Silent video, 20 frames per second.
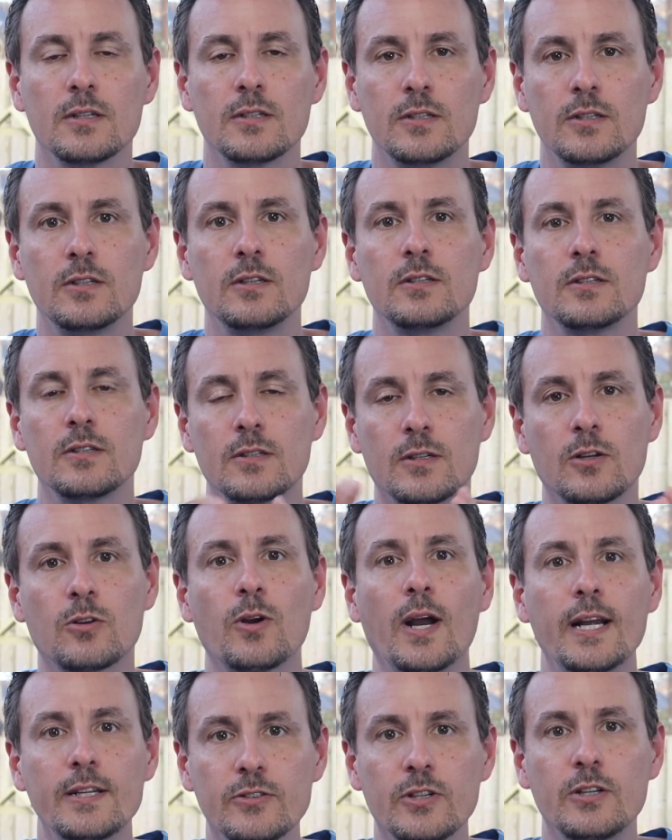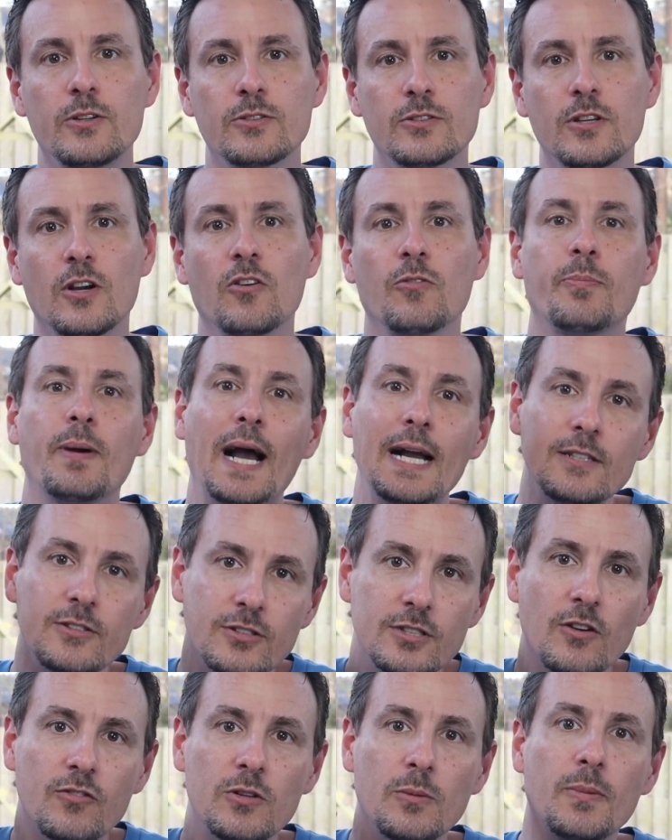You congratulate yourself, pat
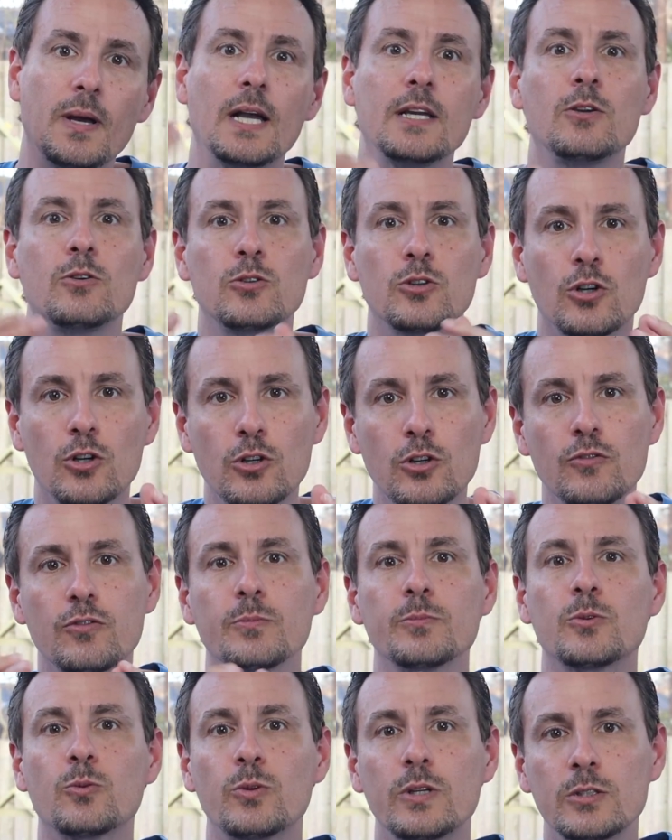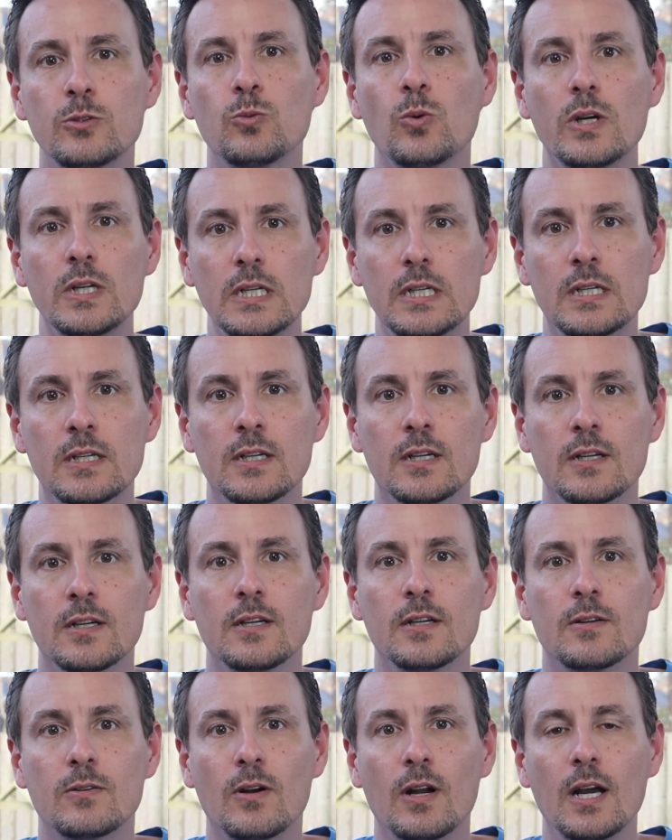yourself in the back. You learn from twenty twenty,
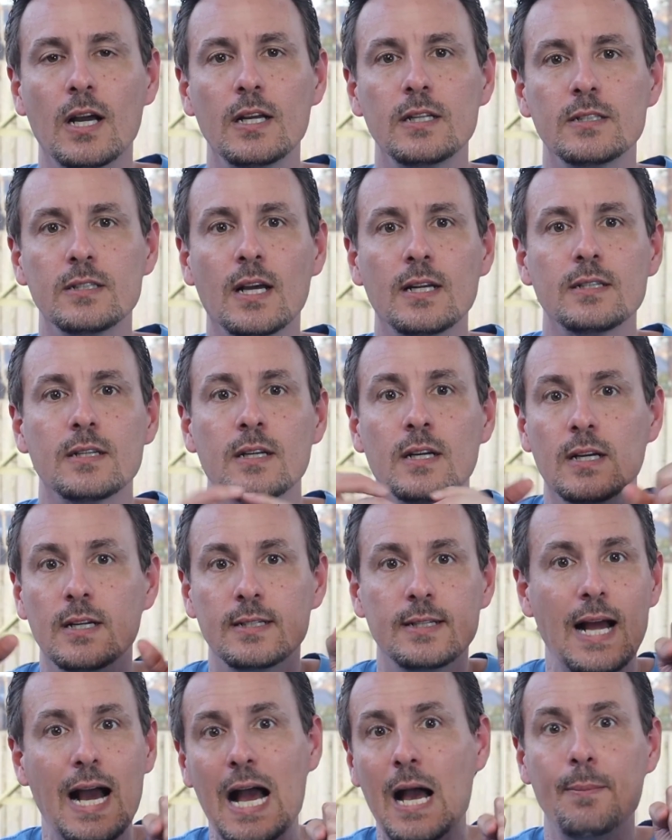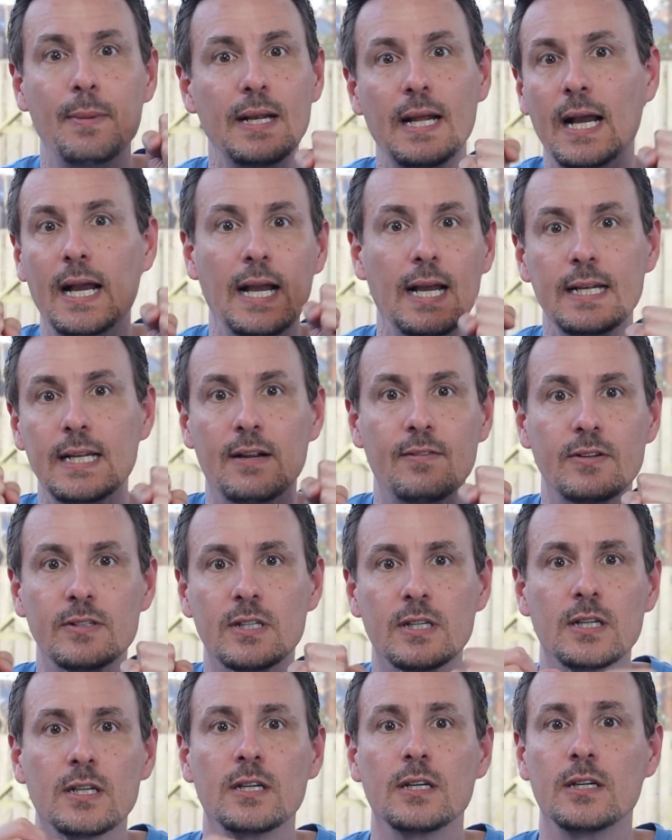right? Not to dime in hand
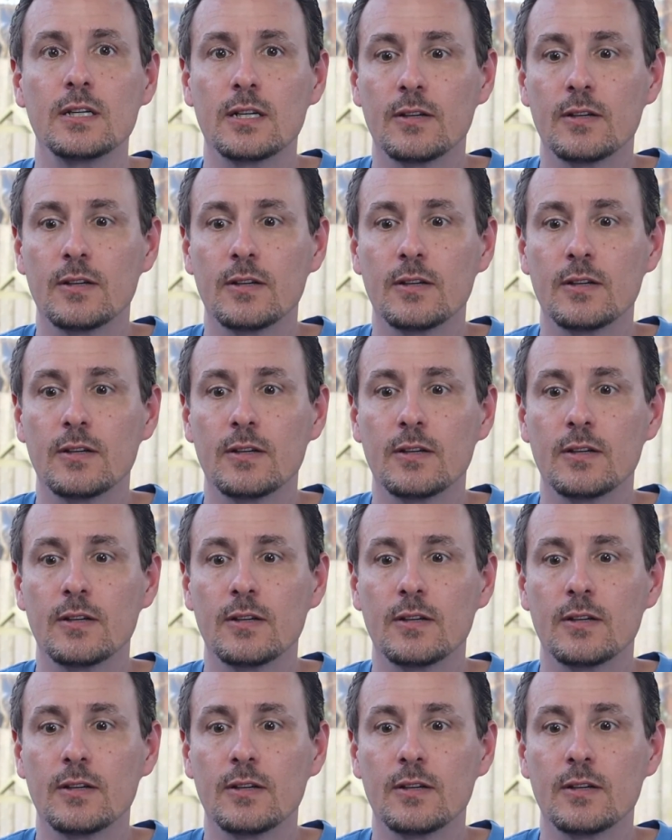everything.